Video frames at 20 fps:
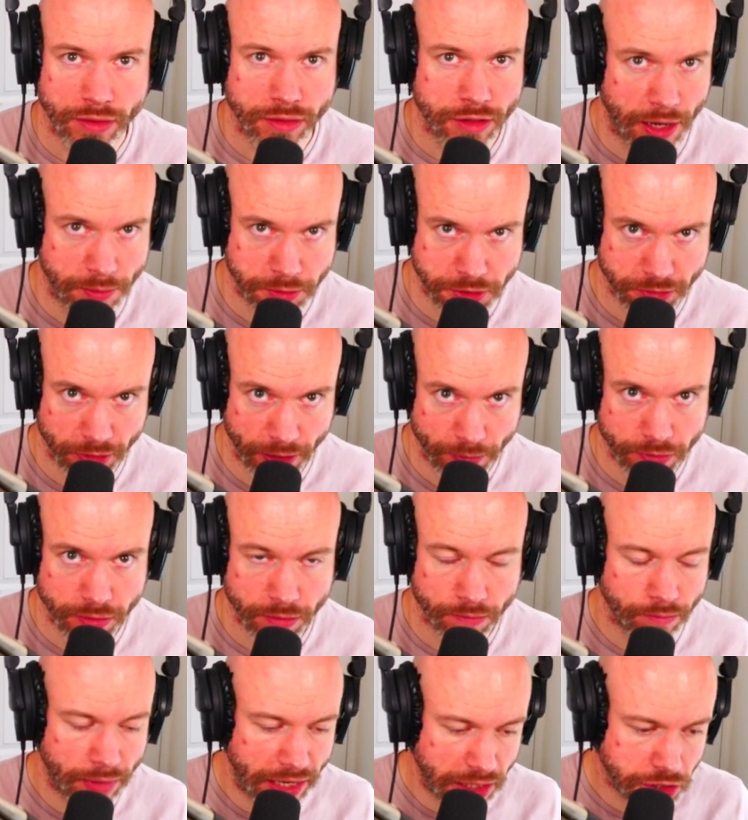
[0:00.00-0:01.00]
TypeScript.
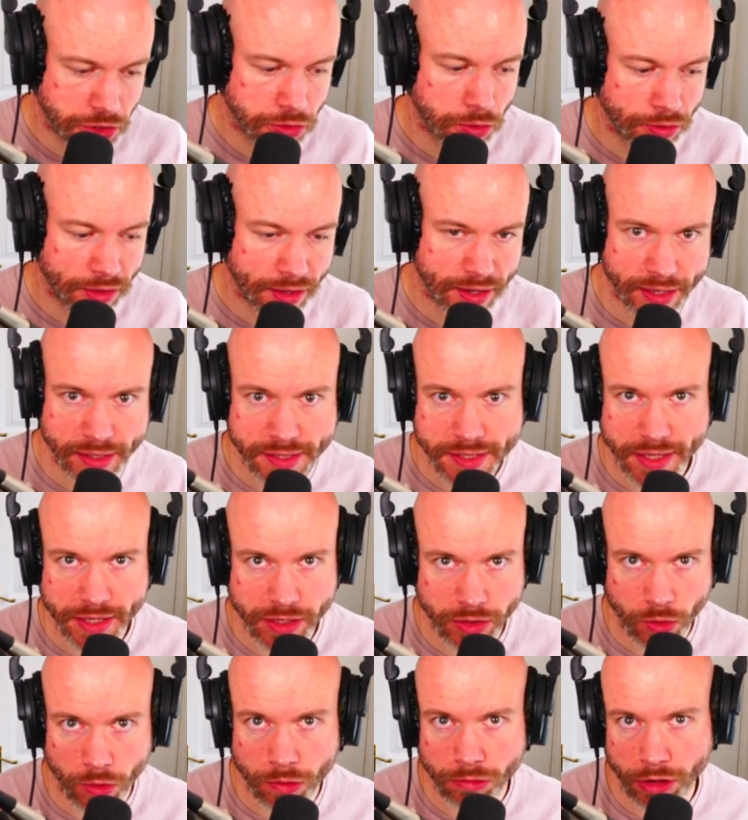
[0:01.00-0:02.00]
Make sure that it's
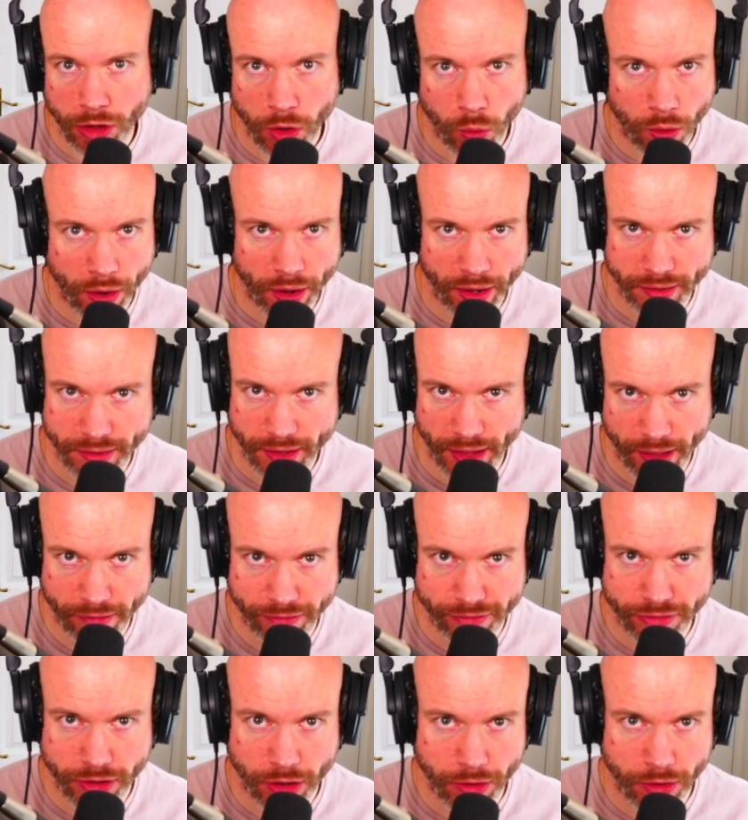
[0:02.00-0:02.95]
in your required dev.